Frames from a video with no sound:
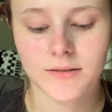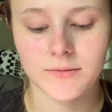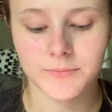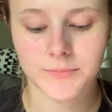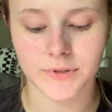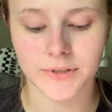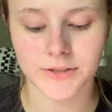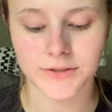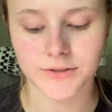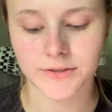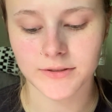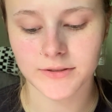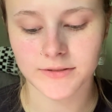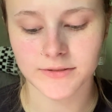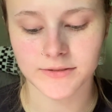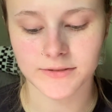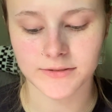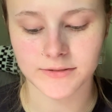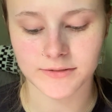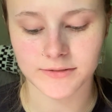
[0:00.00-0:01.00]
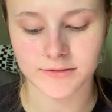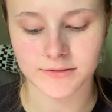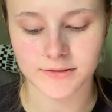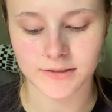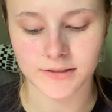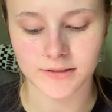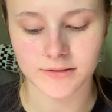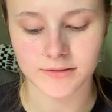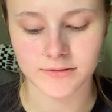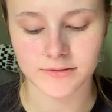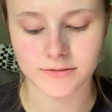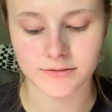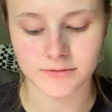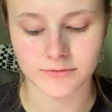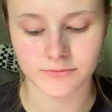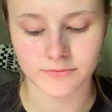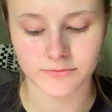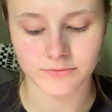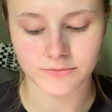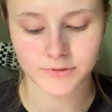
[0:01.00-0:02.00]
Pretty sure this is
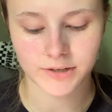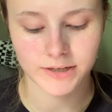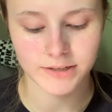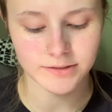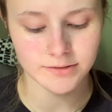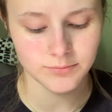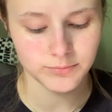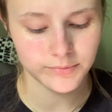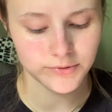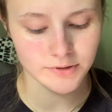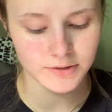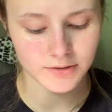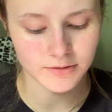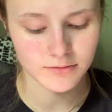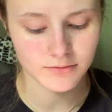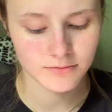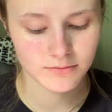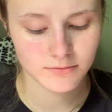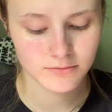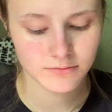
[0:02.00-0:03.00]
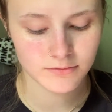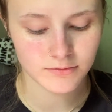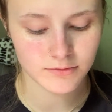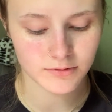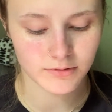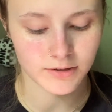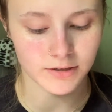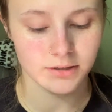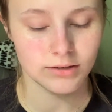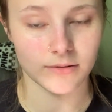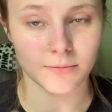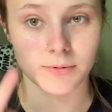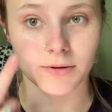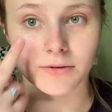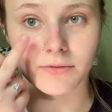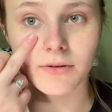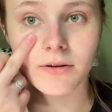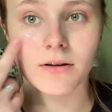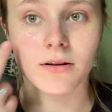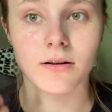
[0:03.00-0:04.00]
Addison Rae's brand, or I could be
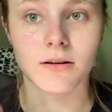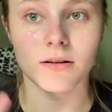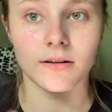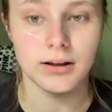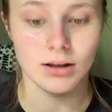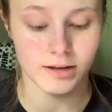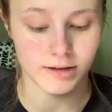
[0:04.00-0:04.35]
wrong.